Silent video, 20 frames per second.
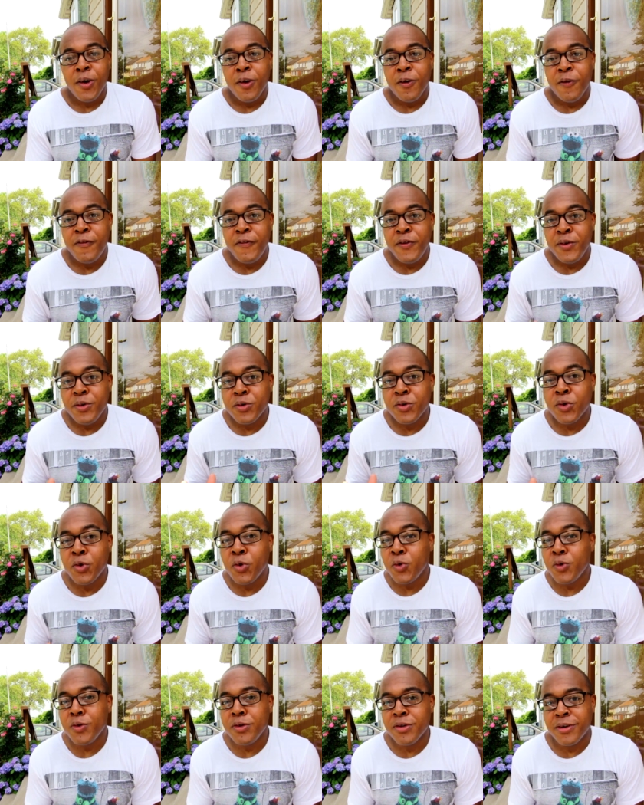feel
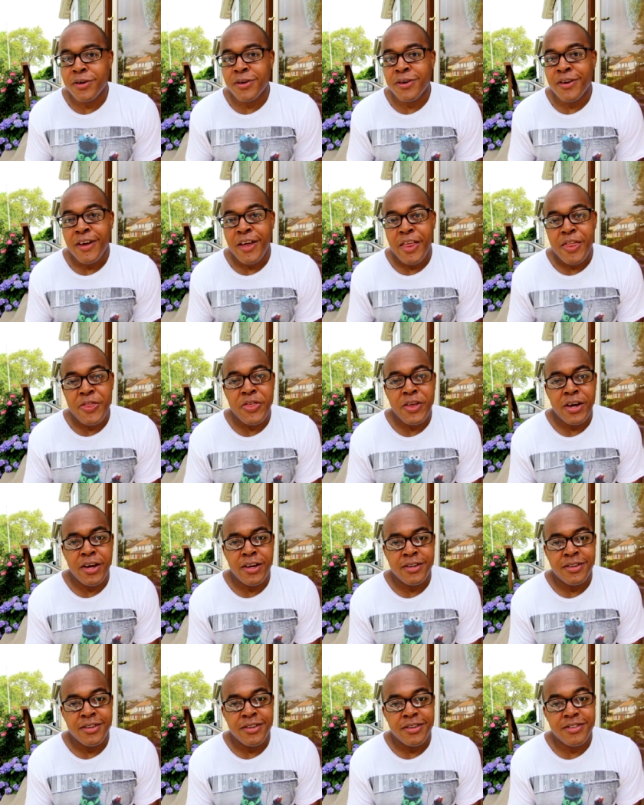cooler
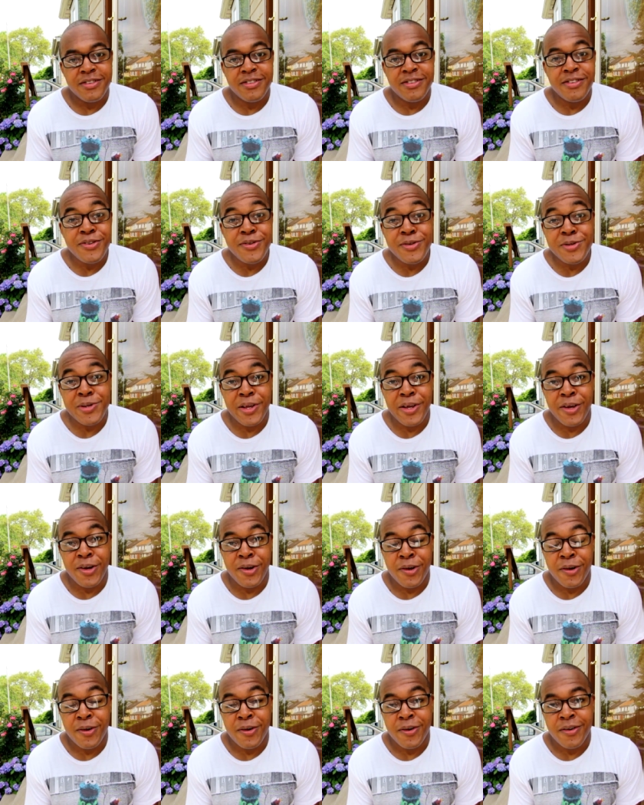than still
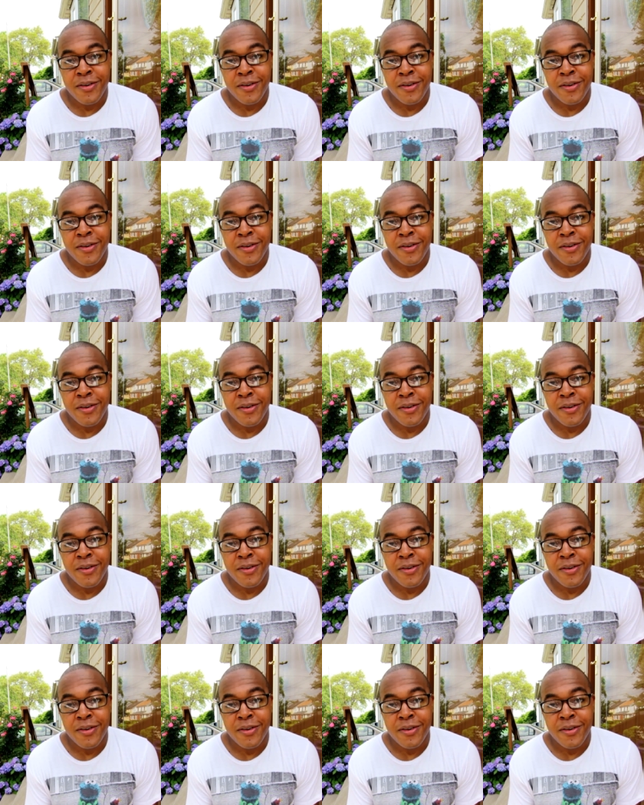air?